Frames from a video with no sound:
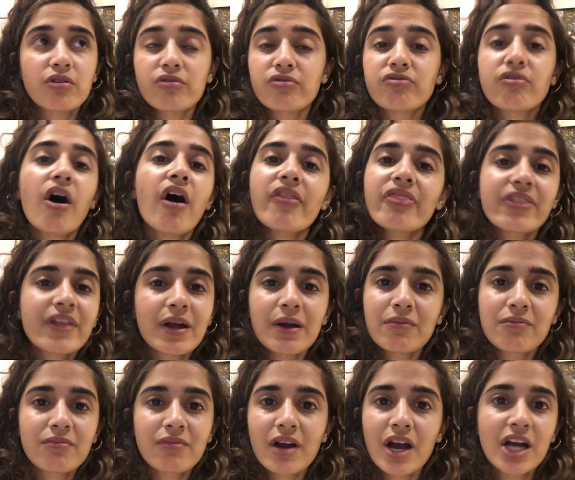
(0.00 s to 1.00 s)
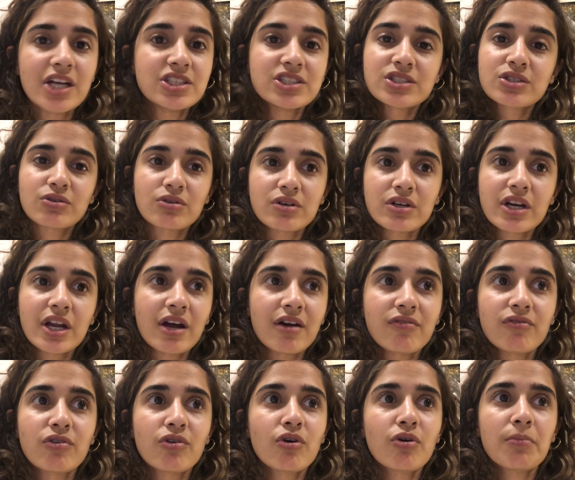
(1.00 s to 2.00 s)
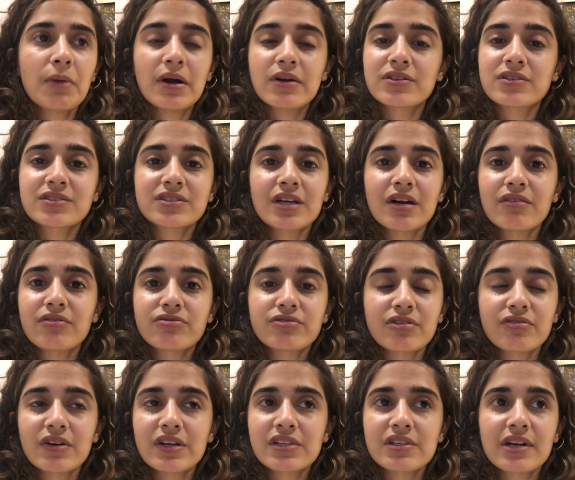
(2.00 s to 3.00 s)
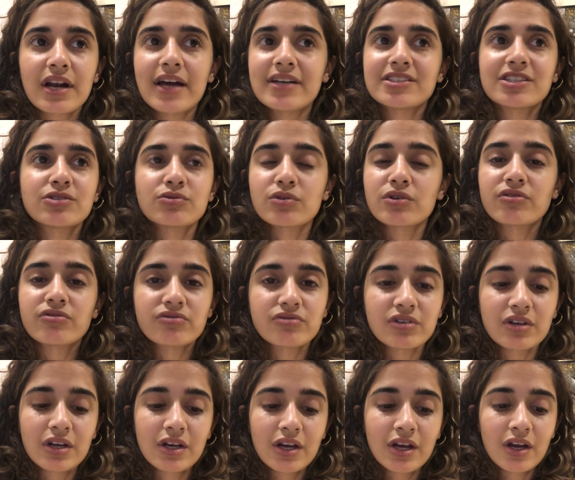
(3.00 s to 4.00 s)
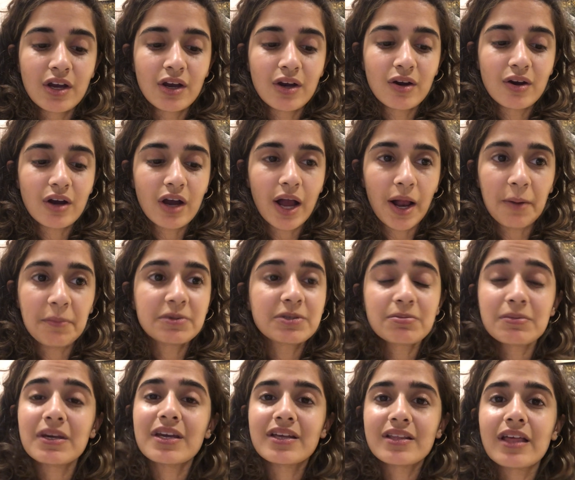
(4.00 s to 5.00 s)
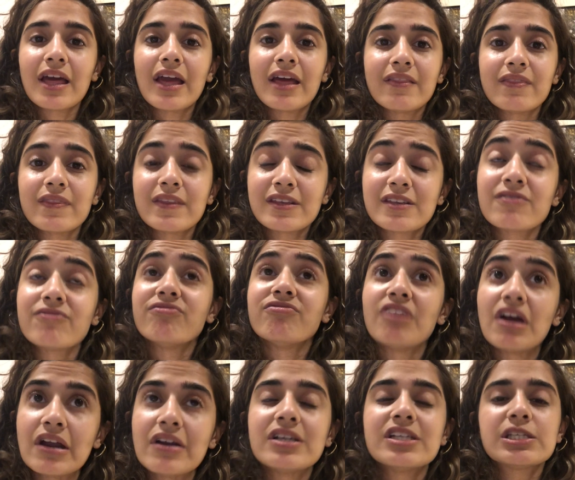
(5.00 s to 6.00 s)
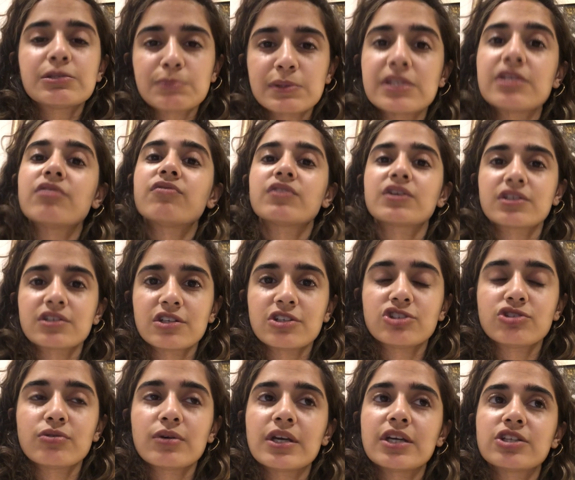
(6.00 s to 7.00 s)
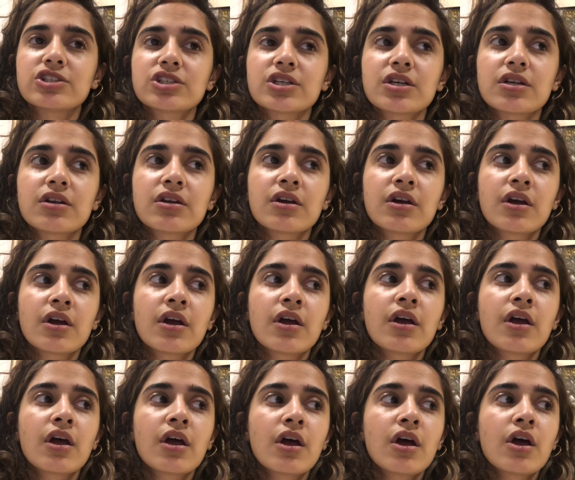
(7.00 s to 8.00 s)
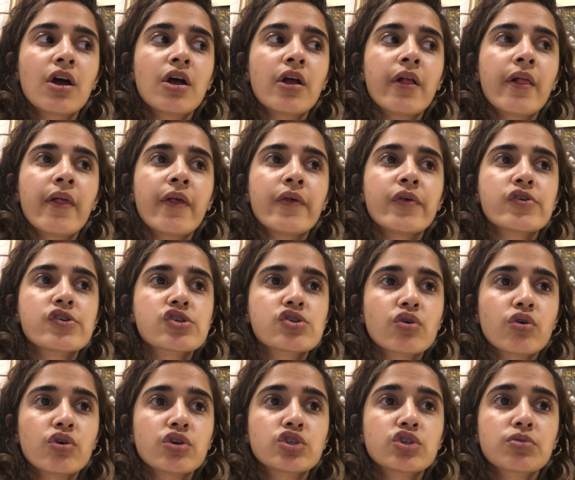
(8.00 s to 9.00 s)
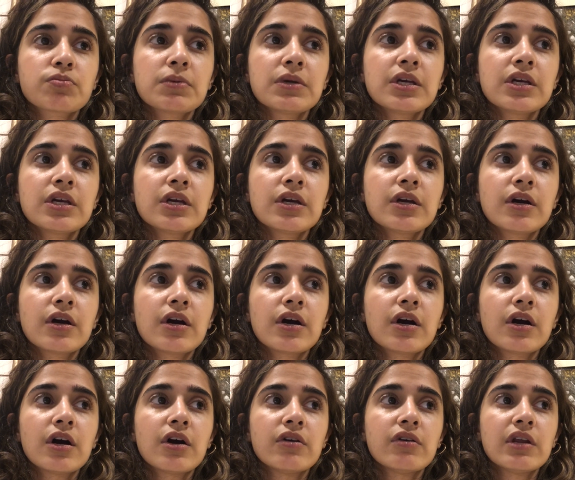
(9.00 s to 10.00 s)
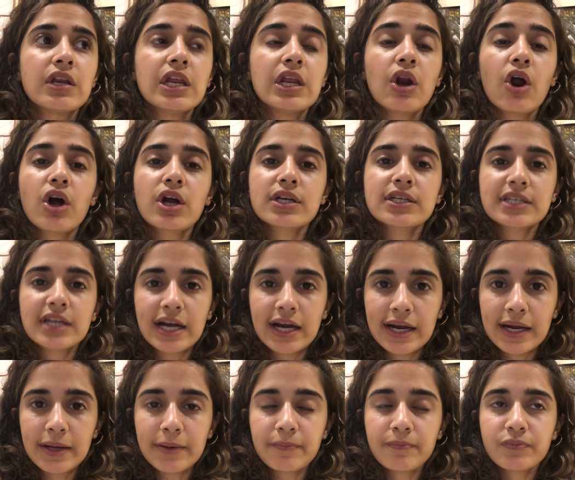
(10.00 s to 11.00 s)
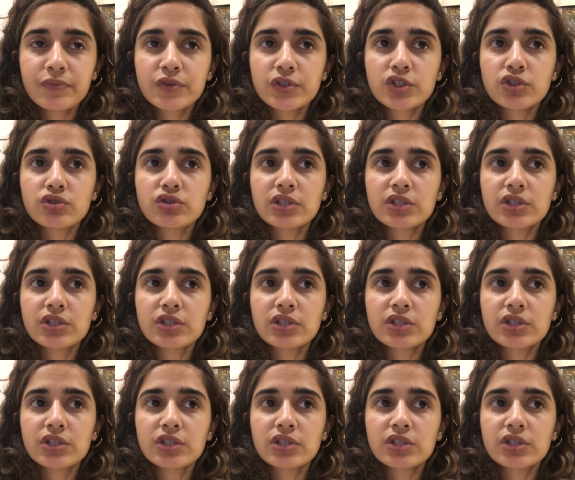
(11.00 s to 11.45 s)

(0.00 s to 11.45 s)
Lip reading: fought them. I just couldn't have. No amount of self-defense classes would have helped me in this very specific situation. So it took me a really long time to